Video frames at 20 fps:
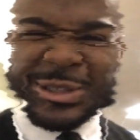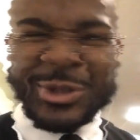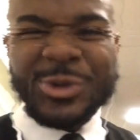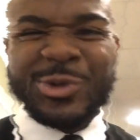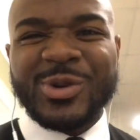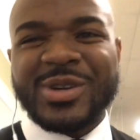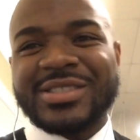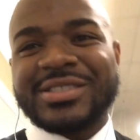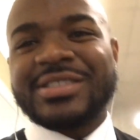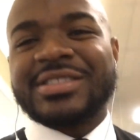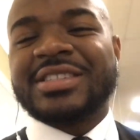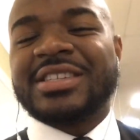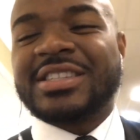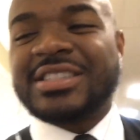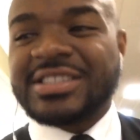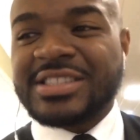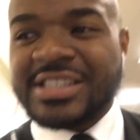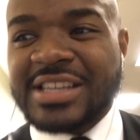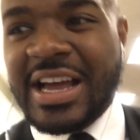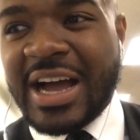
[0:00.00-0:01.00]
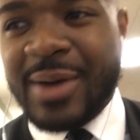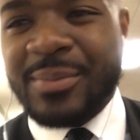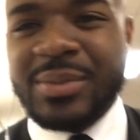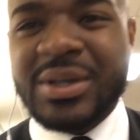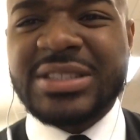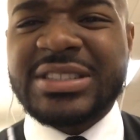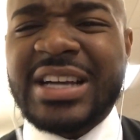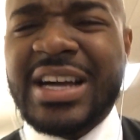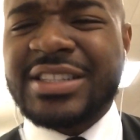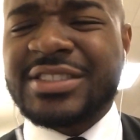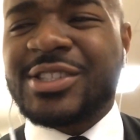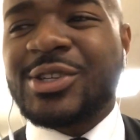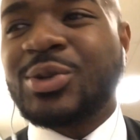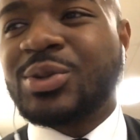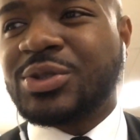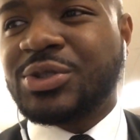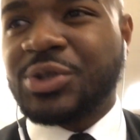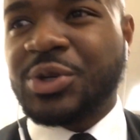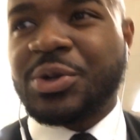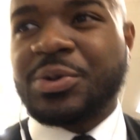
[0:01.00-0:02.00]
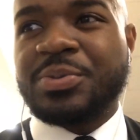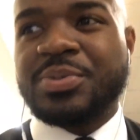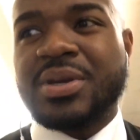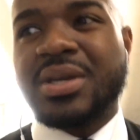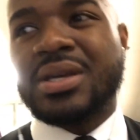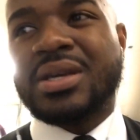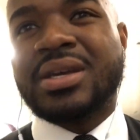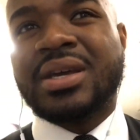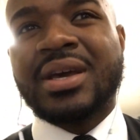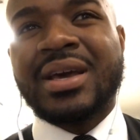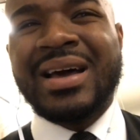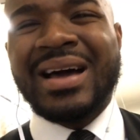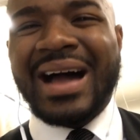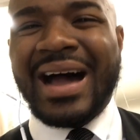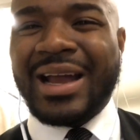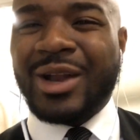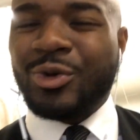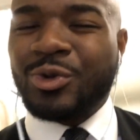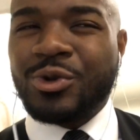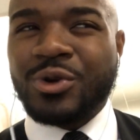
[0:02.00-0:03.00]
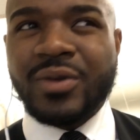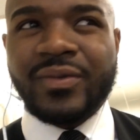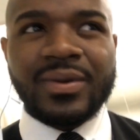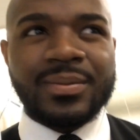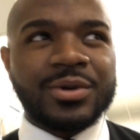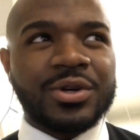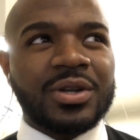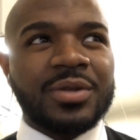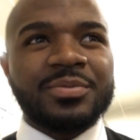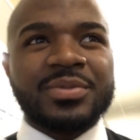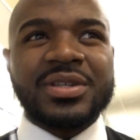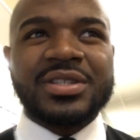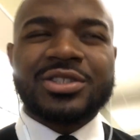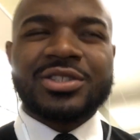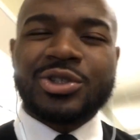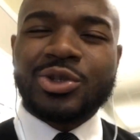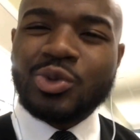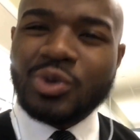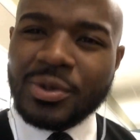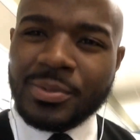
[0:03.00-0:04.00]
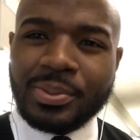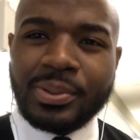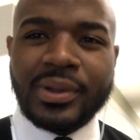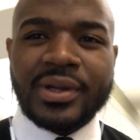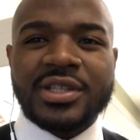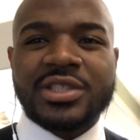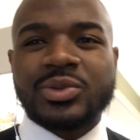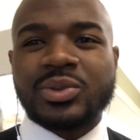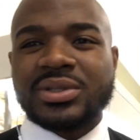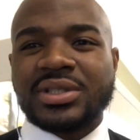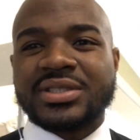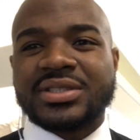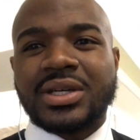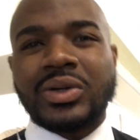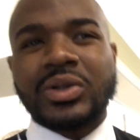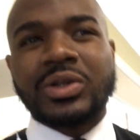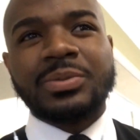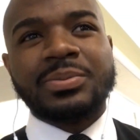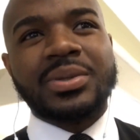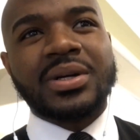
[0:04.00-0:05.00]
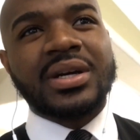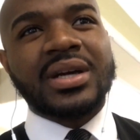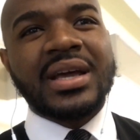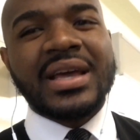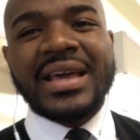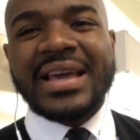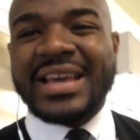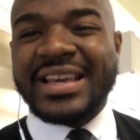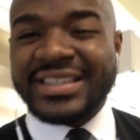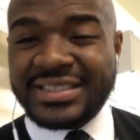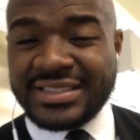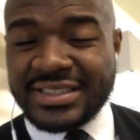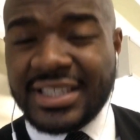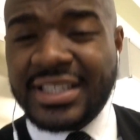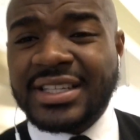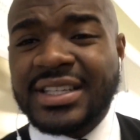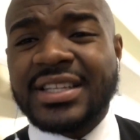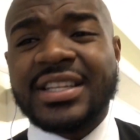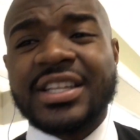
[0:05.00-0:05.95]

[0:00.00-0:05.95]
to the register to see how much our total is gonna be. I don't know if I'm gonna be too impressed with the total, but it's still a